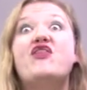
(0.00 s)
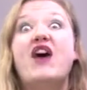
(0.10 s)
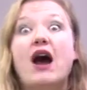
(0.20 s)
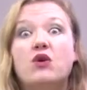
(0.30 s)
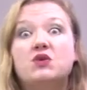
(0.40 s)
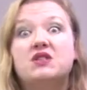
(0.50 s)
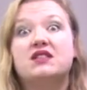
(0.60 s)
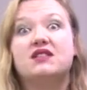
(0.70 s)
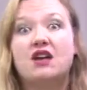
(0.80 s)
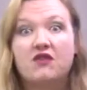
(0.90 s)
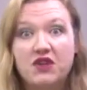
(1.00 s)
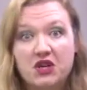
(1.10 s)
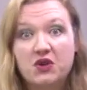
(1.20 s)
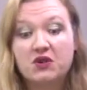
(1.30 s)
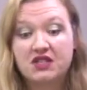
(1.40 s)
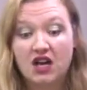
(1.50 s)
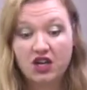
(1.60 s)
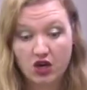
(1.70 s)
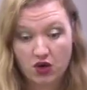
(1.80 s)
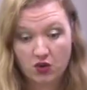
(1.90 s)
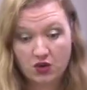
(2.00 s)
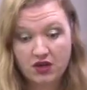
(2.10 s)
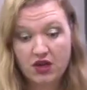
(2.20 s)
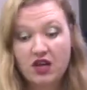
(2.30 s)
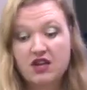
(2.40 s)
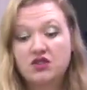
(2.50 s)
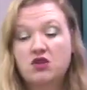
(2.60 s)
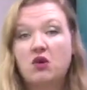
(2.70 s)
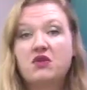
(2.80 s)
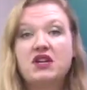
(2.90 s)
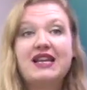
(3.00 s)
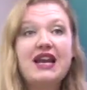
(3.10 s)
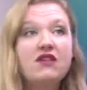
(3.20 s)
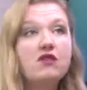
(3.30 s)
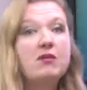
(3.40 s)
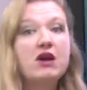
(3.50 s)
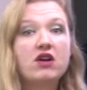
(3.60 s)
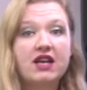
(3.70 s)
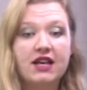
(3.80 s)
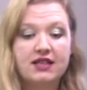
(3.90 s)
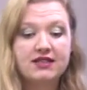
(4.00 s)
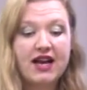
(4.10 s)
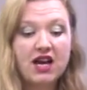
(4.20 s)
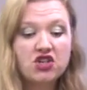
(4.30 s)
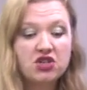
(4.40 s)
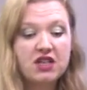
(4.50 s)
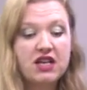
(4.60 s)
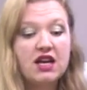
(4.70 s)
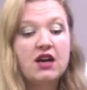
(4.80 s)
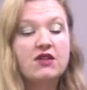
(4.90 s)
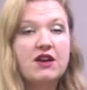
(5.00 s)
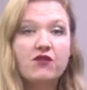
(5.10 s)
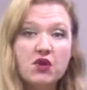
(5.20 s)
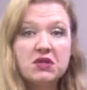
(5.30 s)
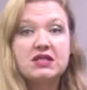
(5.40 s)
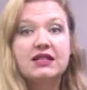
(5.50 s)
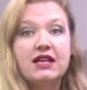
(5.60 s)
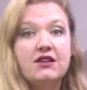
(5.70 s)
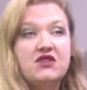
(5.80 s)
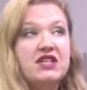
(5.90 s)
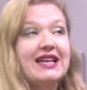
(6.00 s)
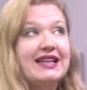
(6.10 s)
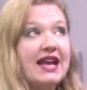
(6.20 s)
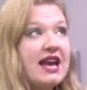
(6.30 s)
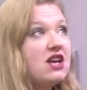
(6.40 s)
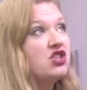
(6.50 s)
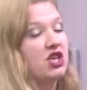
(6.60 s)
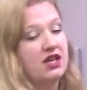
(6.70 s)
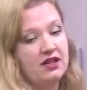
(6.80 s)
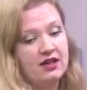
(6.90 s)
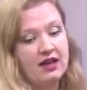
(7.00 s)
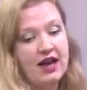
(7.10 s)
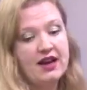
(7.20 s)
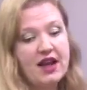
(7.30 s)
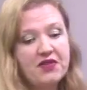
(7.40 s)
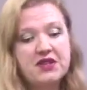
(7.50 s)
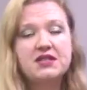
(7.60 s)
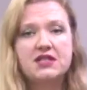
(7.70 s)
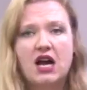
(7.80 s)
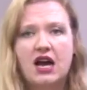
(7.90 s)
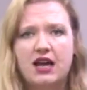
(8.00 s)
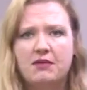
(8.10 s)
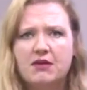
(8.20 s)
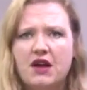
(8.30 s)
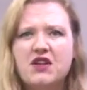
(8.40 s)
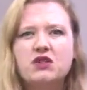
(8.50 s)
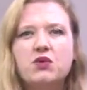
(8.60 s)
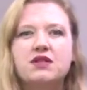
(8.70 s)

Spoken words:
thousands of years ago. So the Native Americans actually, they first lived in Asia. And at this time, now this